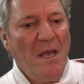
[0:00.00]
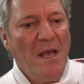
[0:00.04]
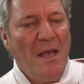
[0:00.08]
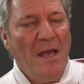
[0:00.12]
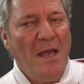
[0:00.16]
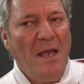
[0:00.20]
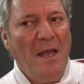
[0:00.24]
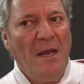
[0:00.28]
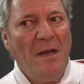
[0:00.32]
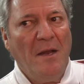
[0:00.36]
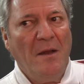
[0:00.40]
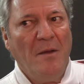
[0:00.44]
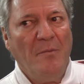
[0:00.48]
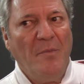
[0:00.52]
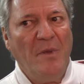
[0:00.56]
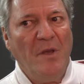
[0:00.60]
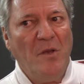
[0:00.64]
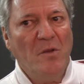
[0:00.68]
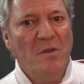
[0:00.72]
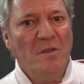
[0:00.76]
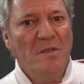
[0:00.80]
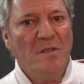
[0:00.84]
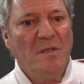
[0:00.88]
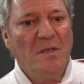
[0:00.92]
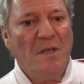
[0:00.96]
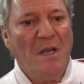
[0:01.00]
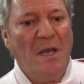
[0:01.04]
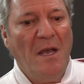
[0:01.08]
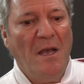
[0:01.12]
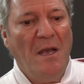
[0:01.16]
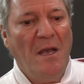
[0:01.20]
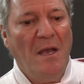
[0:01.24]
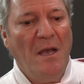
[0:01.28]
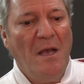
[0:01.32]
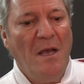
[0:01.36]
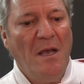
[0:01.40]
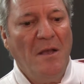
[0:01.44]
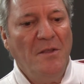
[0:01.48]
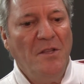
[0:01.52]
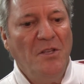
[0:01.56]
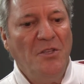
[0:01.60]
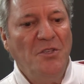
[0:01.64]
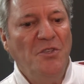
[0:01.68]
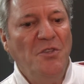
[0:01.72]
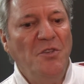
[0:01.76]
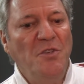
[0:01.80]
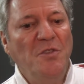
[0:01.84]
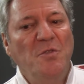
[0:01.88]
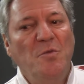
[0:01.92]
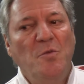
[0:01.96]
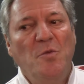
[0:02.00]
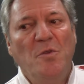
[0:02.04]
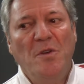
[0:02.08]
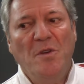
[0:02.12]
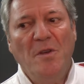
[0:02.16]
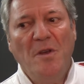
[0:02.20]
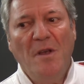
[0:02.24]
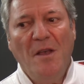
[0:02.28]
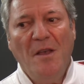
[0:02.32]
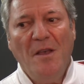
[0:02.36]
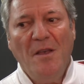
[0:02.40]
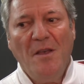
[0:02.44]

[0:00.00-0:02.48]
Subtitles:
and because the Jews were